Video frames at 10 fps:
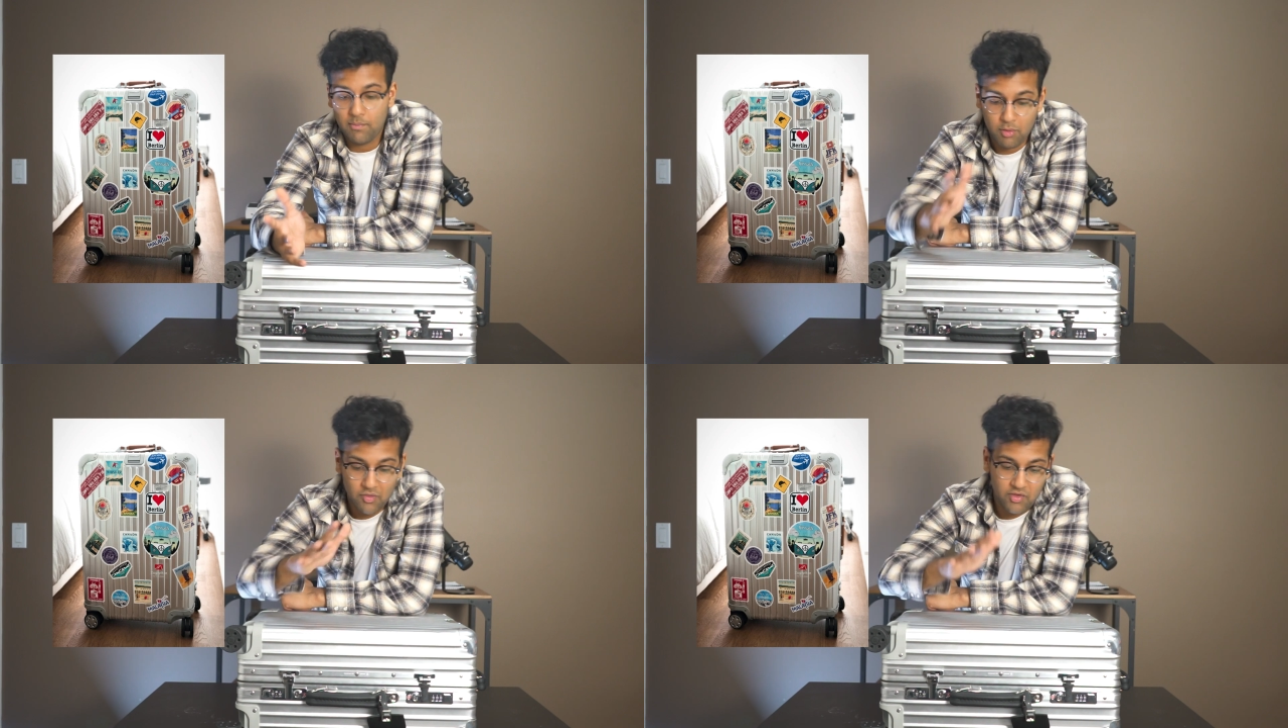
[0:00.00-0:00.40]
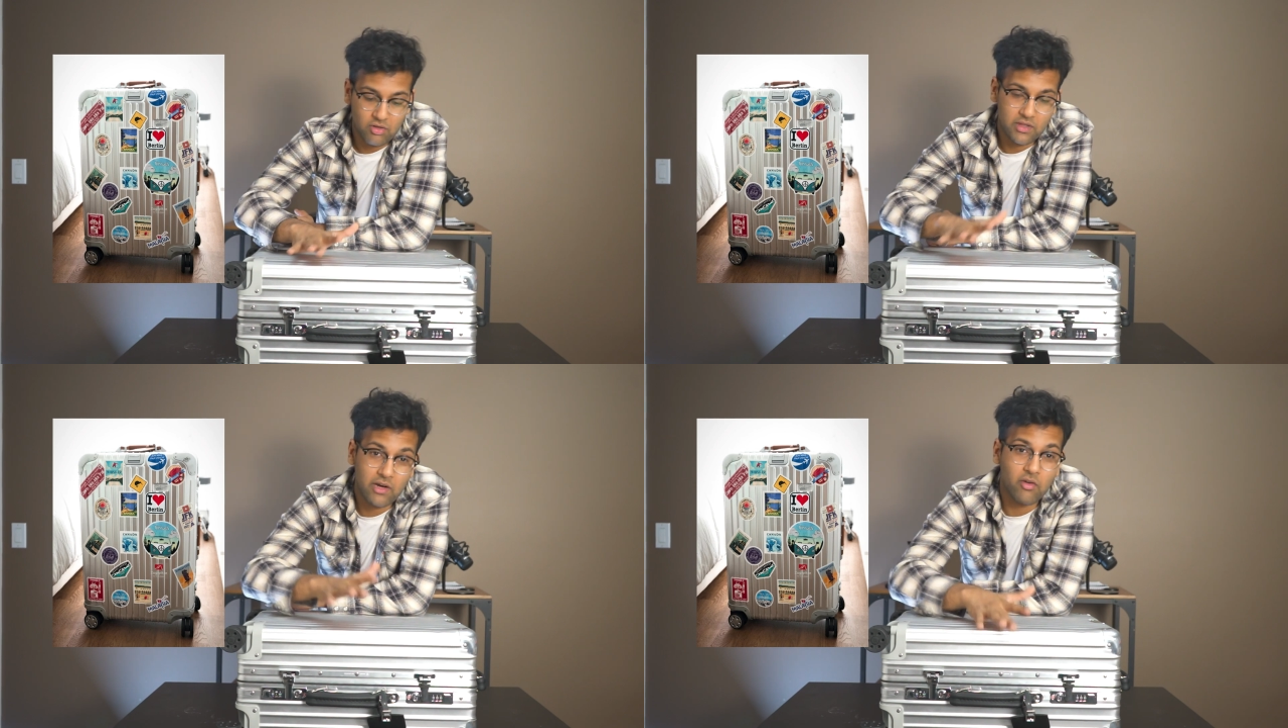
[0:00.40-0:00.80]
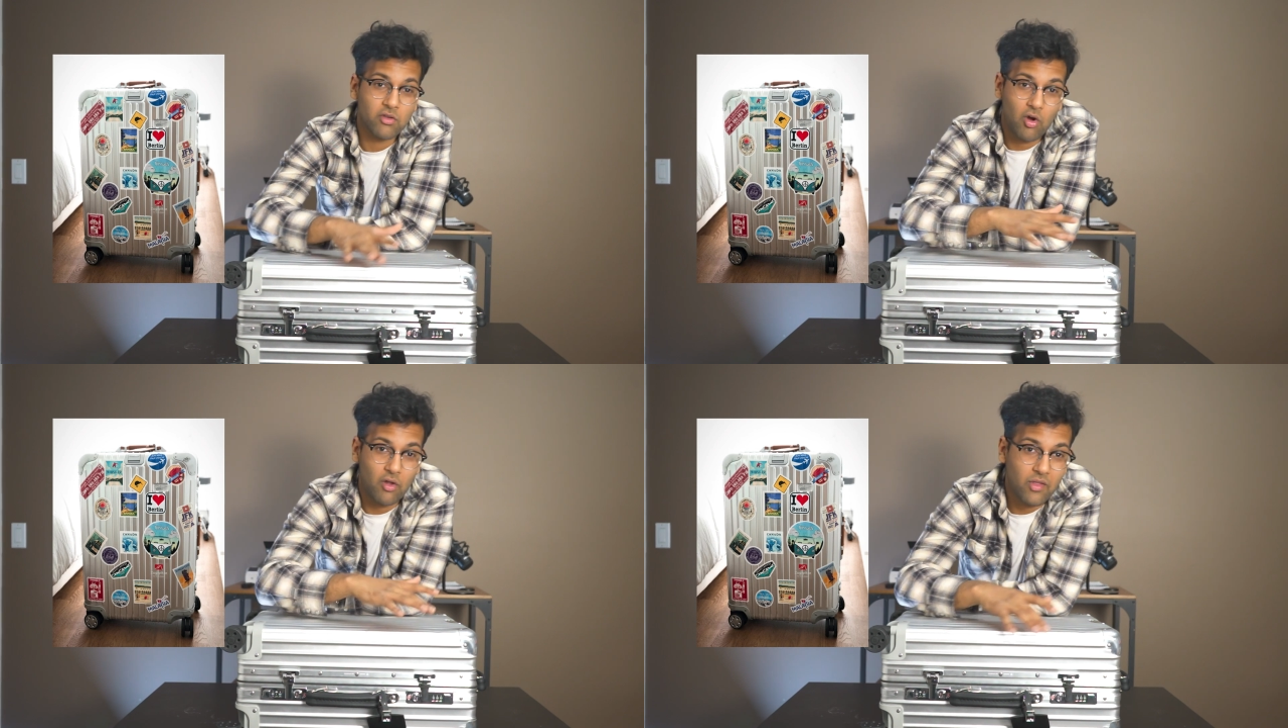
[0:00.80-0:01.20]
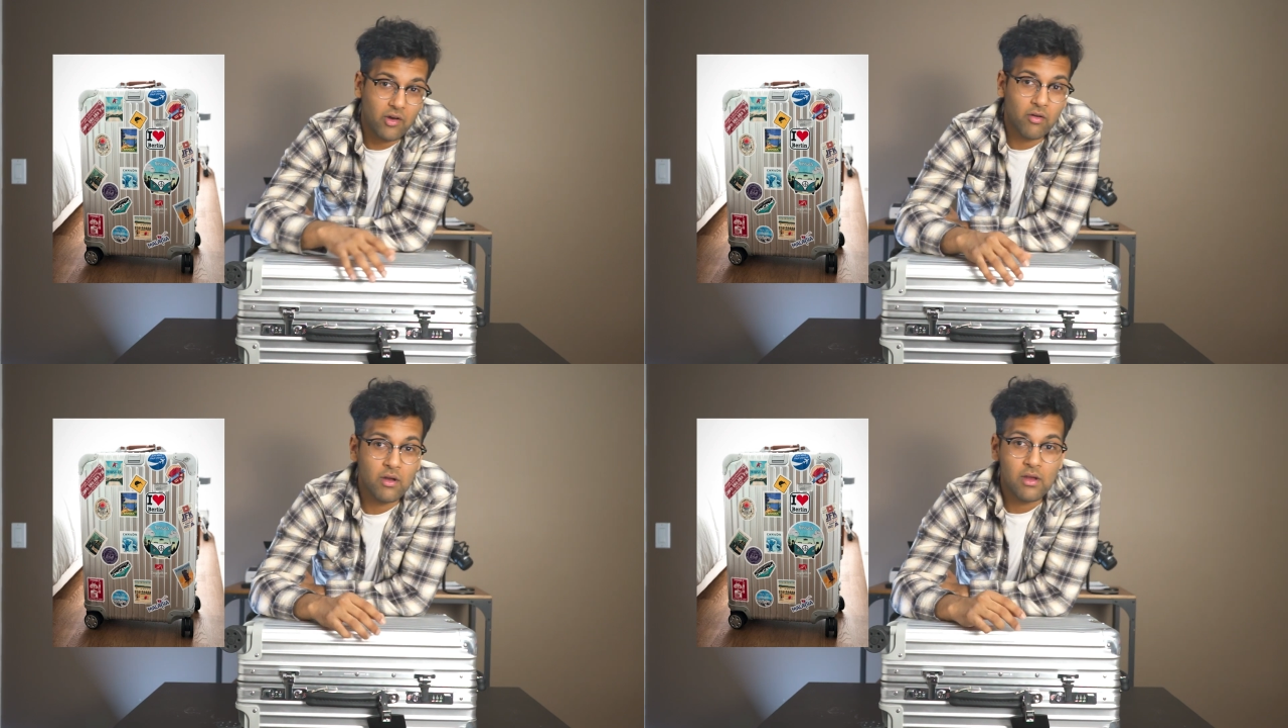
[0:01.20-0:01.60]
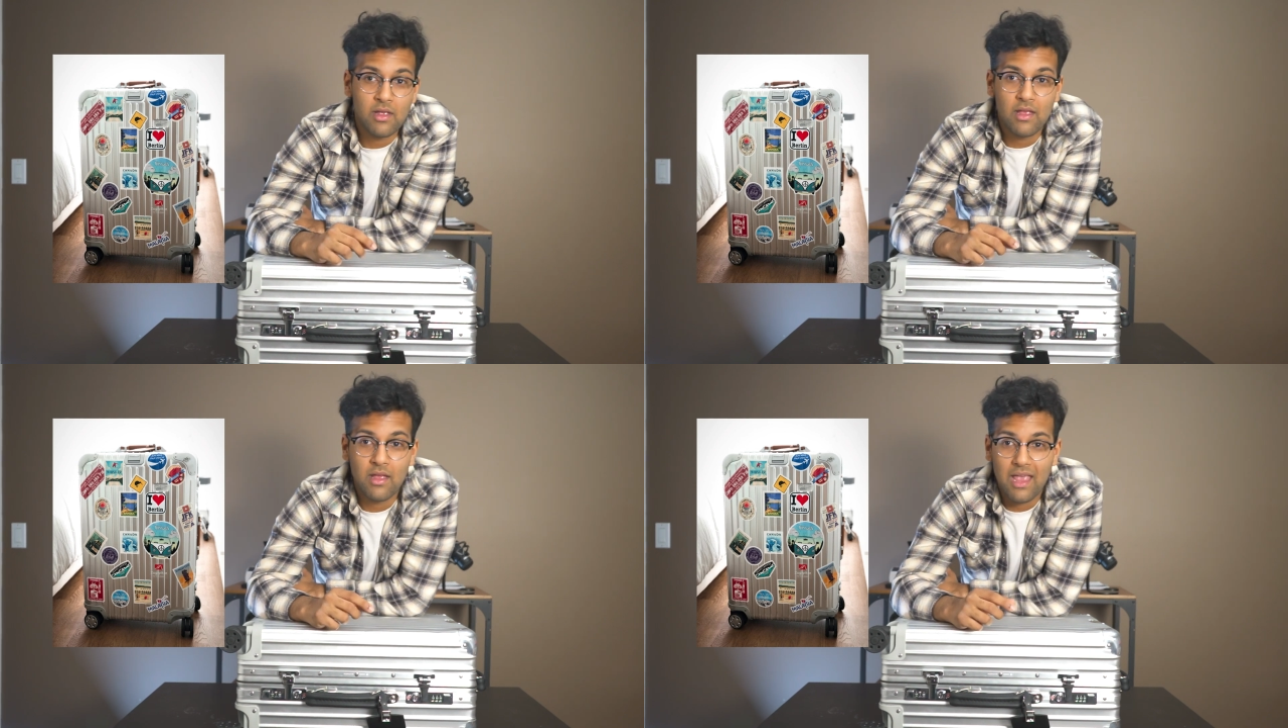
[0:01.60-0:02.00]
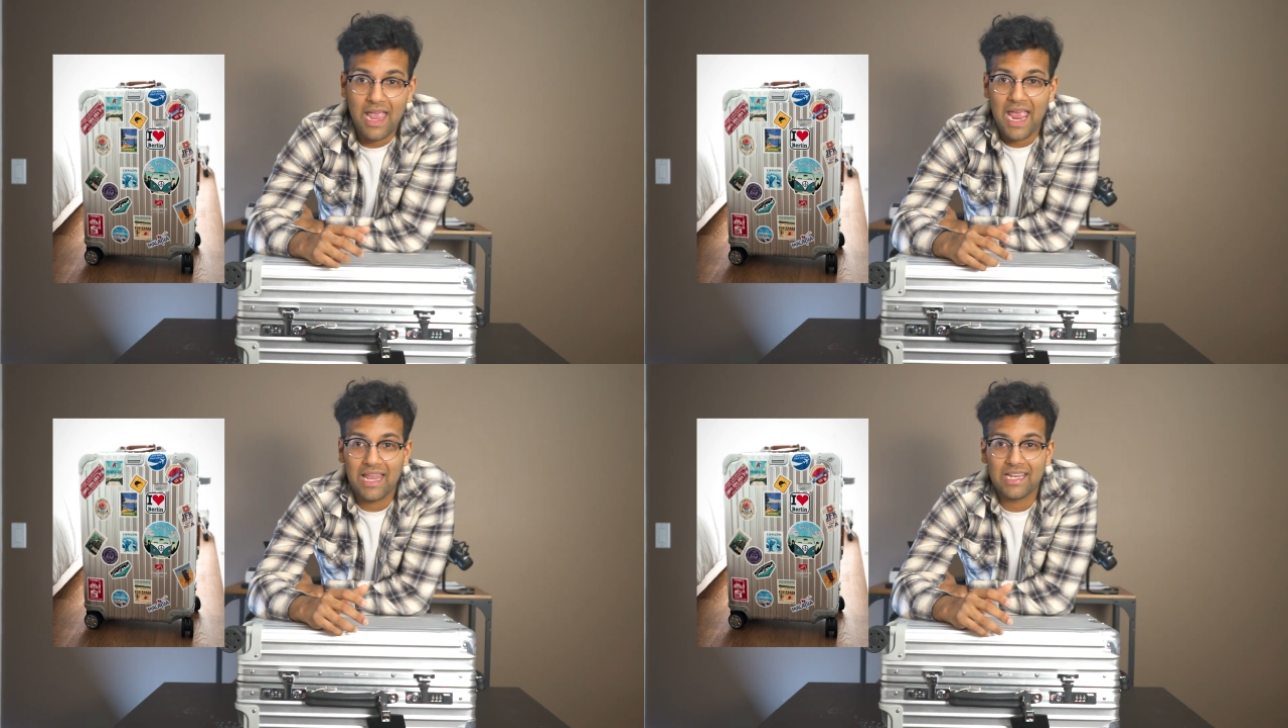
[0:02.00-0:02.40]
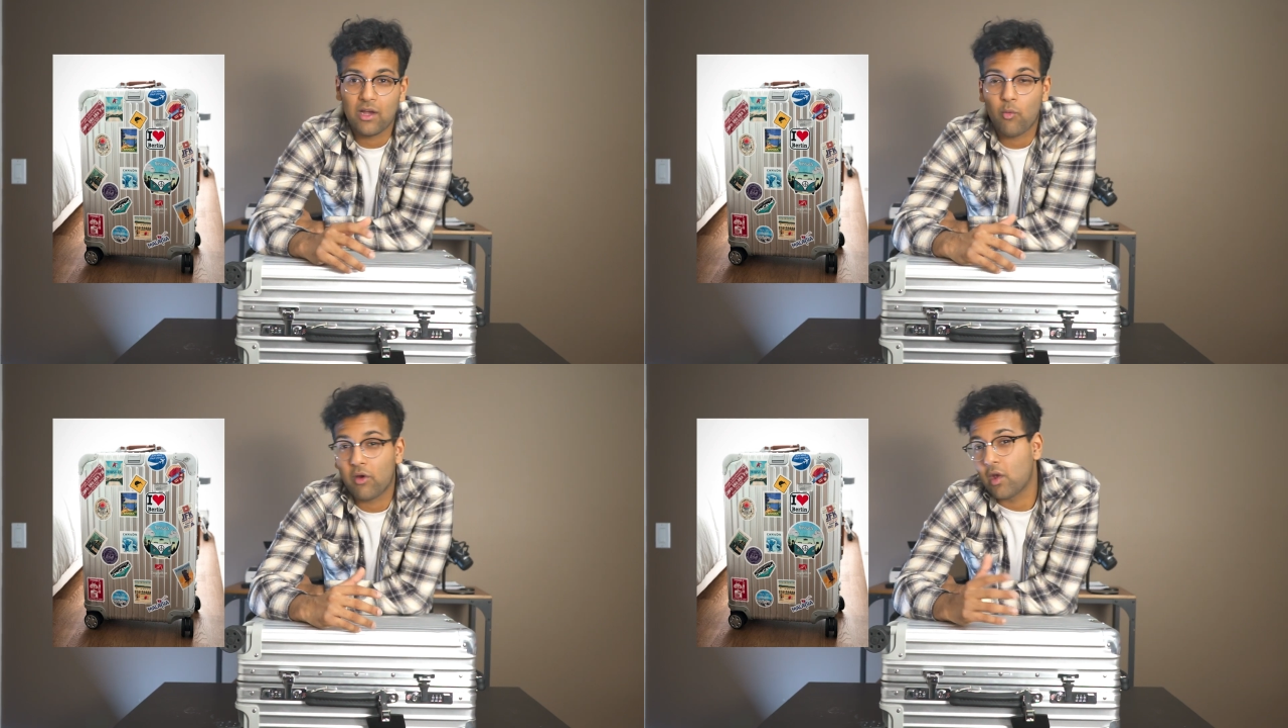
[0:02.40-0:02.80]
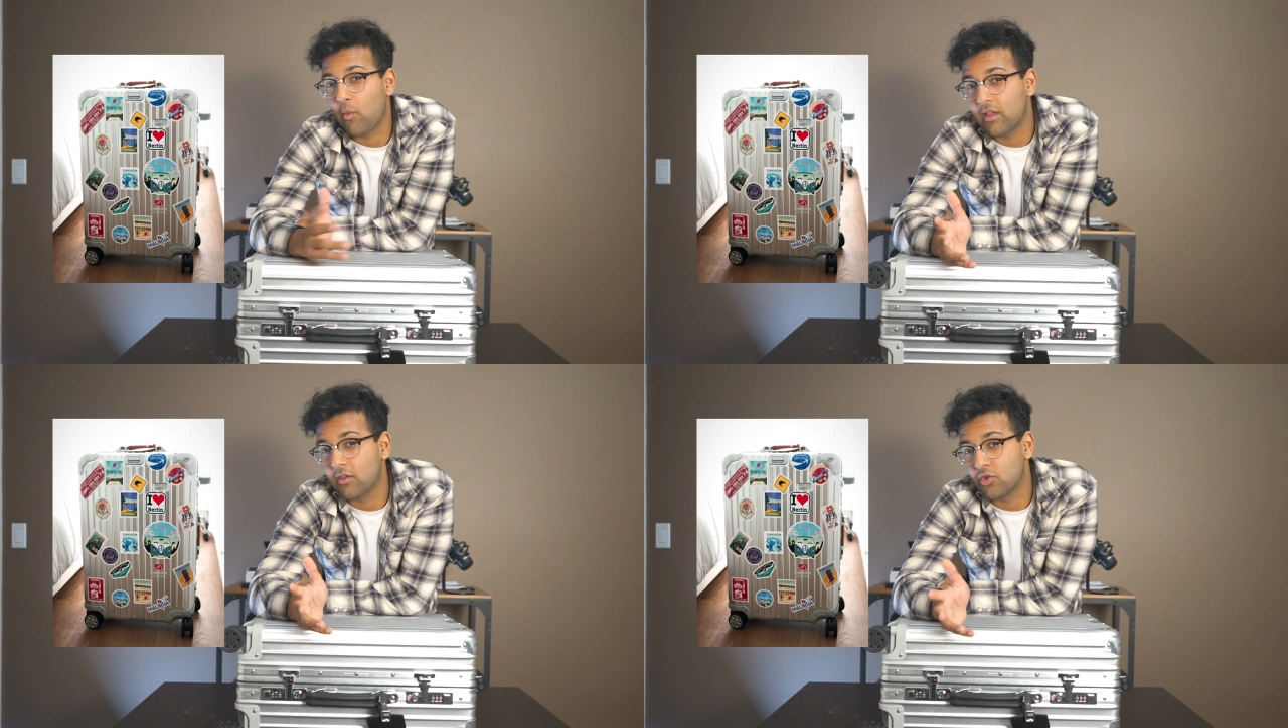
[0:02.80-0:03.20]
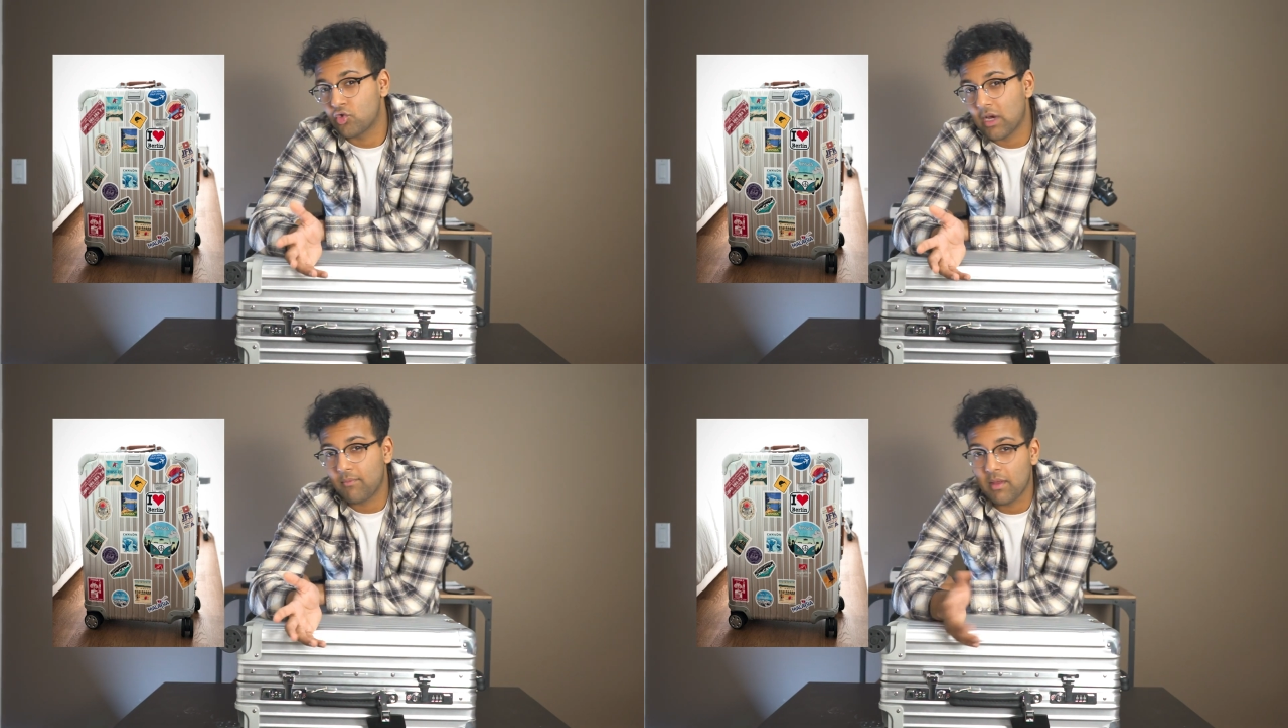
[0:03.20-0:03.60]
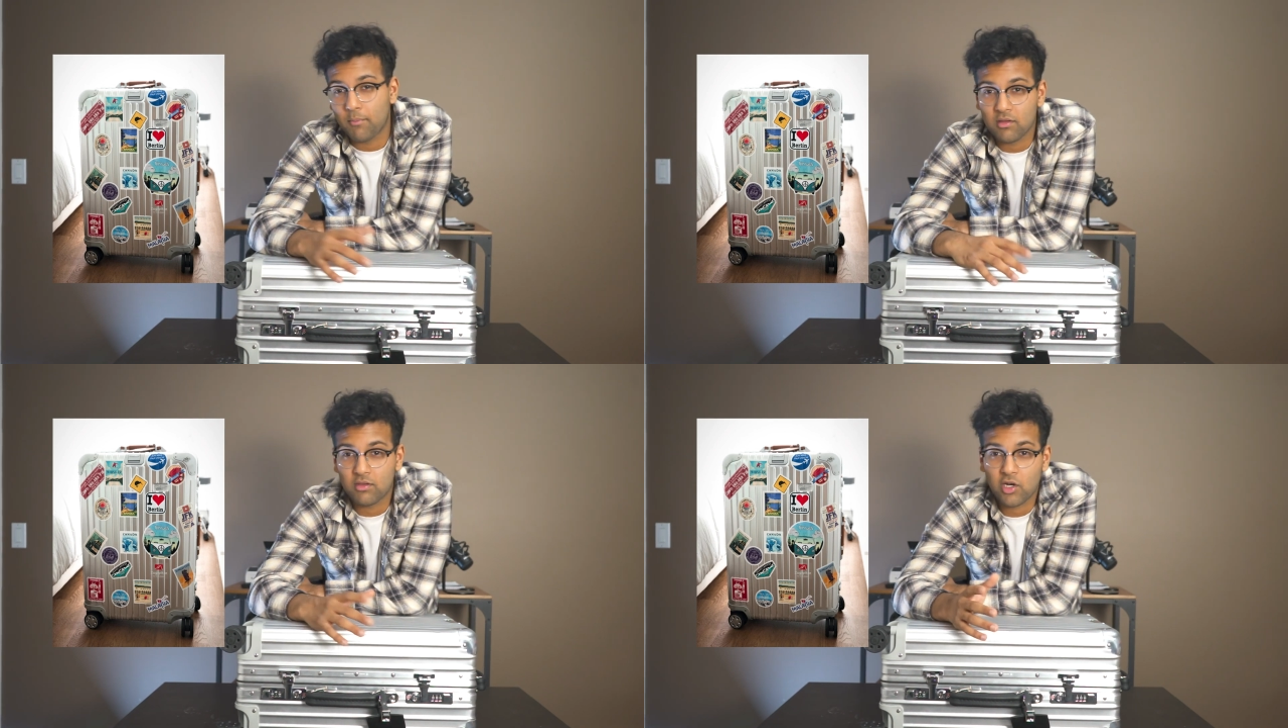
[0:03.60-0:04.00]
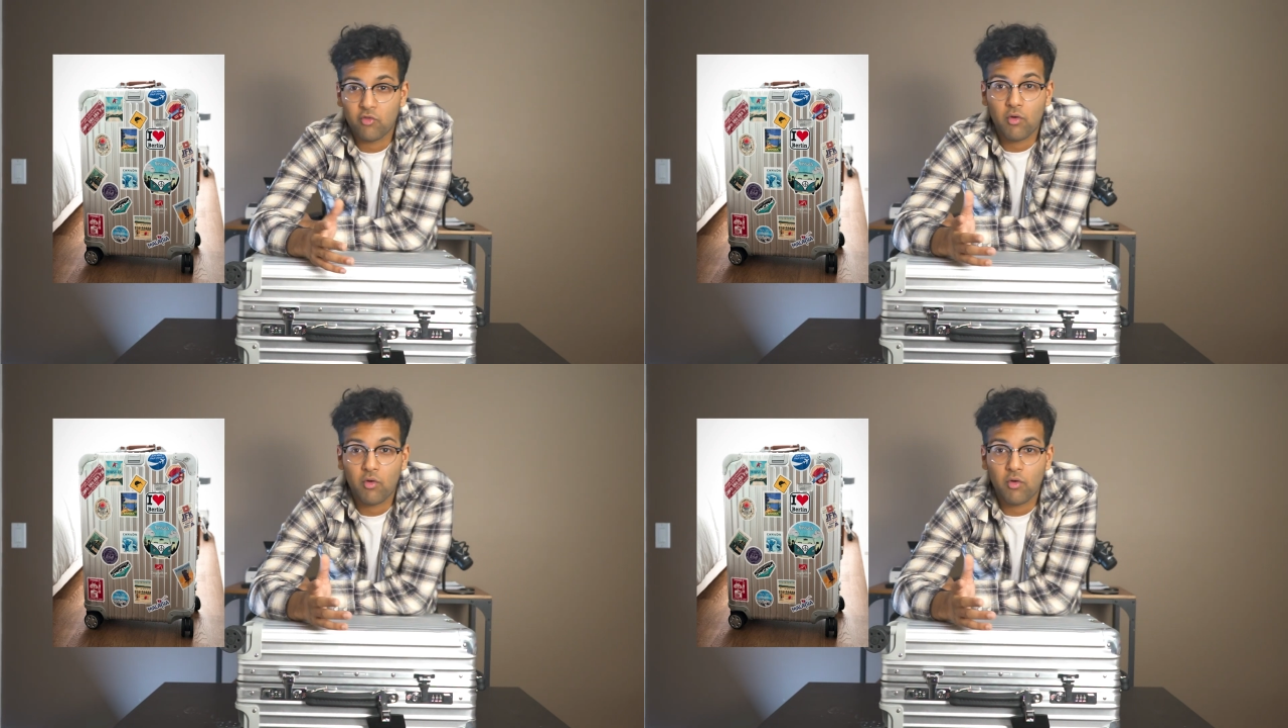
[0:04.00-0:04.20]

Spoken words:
put their stickers on there. And like where they went on the trip, they put a sticker.